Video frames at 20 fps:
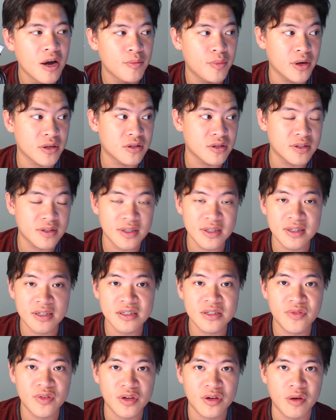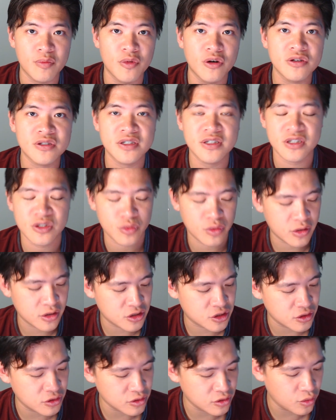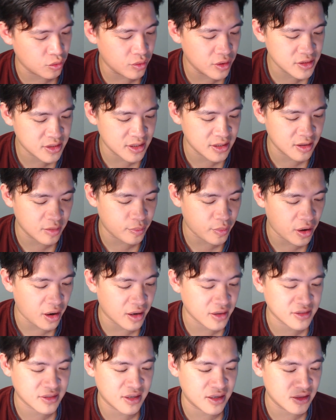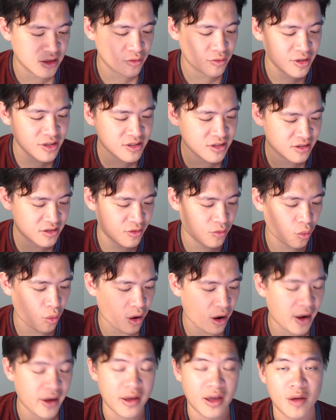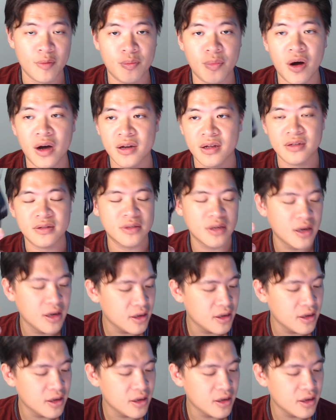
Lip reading: But in this video, I mostly just want to show you what's in the box and the reasons of why I bought it.